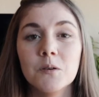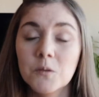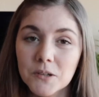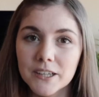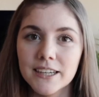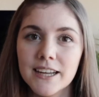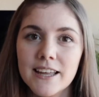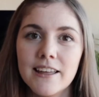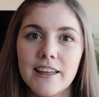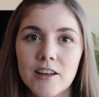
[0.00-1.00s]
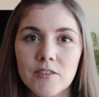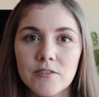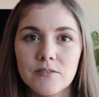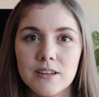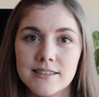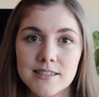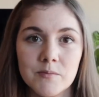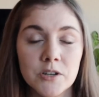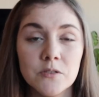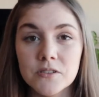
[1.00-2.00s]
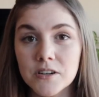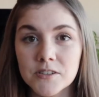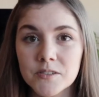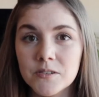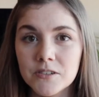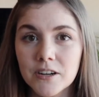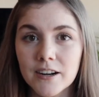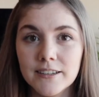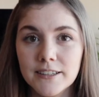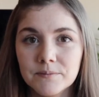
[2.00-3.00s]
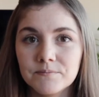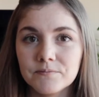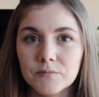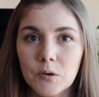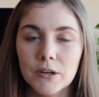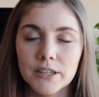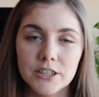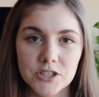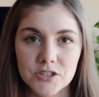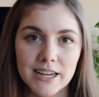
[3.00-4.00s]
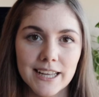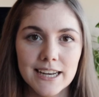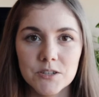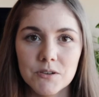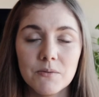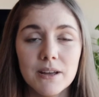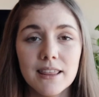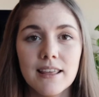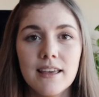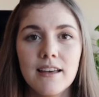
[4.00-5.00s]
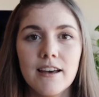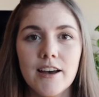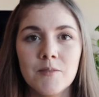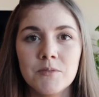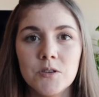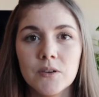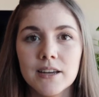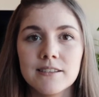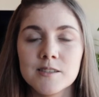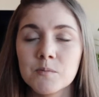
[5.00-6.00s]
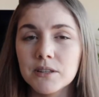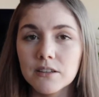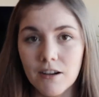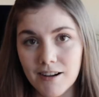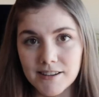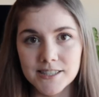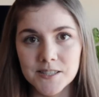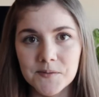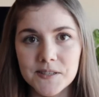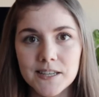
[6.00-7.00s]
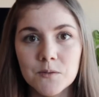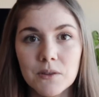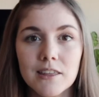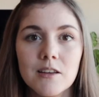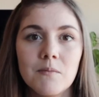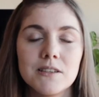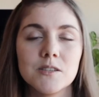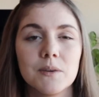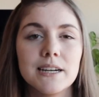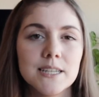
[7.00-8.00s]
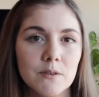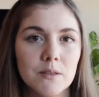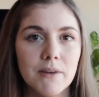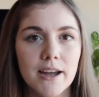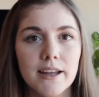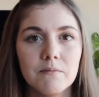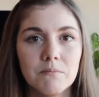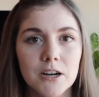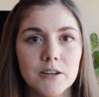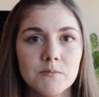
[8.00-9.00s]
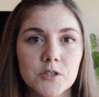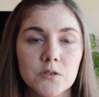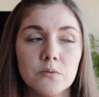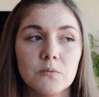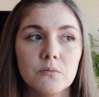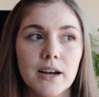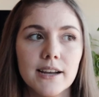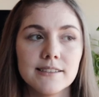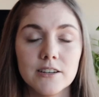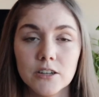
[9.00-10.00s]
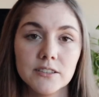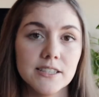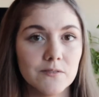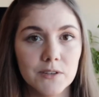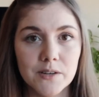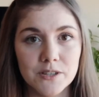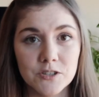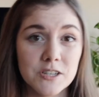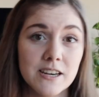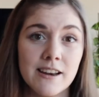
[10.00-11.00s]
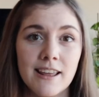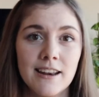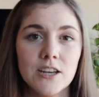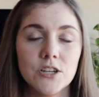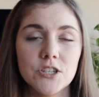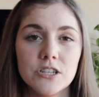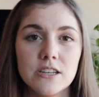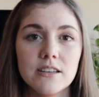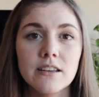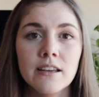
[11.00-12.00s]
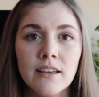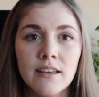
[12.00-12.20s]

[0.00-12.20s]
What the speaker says: or if it's someone who's also new to gardening or you're just trying to get into it with, you can split the costs of seeds with them. This is what I did with my mom. So I sent her a list of what I was interested in, and she